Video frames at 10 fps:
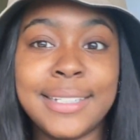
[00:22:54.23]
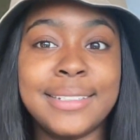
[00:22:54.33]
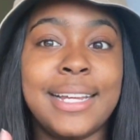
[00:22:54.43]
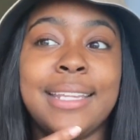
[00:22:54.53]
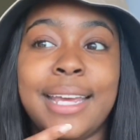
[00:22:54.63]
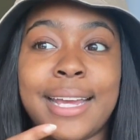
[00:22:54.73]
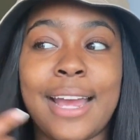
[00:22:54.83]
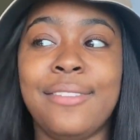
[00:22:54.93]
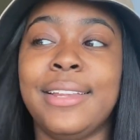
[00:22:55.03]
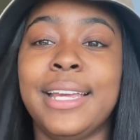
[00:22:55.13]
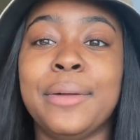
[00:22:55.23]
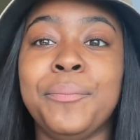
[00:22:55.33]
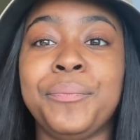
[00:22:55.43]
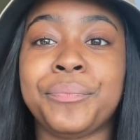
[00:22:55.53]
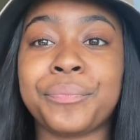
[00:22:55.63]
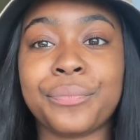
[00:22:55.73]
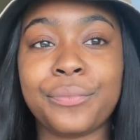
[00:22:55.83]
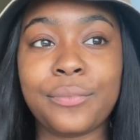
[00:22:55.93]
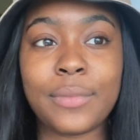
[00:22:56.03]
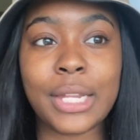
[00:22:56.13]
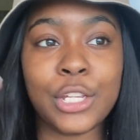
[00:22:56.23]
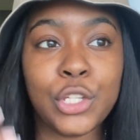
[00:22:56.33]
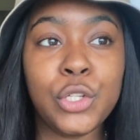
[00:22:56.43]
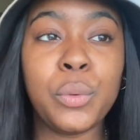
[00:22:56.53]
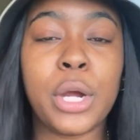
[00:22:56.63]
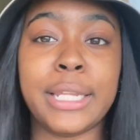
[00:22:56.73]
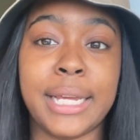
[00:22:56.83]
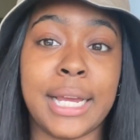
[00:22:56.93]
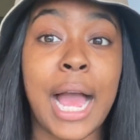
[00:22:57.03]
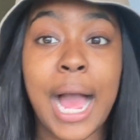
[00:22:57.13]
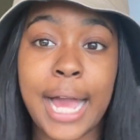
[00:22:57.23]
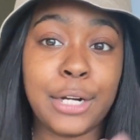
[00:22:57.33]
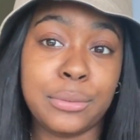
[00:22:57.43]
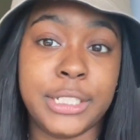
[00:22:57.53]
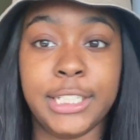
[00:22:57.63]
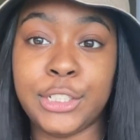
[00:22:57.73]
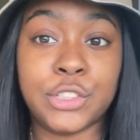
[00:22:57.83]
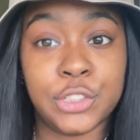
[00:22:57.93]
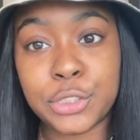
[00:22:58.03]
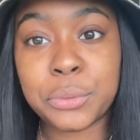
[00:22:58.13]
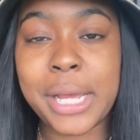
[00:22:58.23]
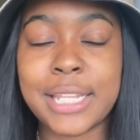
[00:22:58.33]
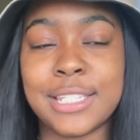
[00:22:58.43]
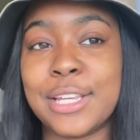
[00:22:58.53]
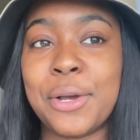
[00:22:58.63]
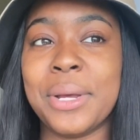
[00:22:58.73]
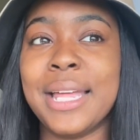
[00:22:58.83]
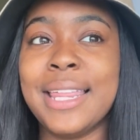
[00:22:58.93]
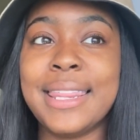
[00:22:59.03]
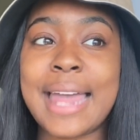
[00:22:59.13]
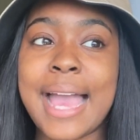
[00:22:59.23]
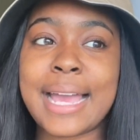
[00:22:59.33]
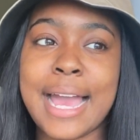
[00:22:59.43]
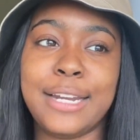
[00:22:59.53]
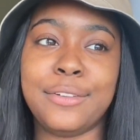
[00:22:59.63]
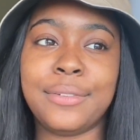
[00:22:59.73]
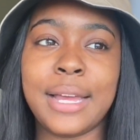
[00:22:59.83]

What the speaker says: And like I feel like you are like, I don't need you. And so that kind of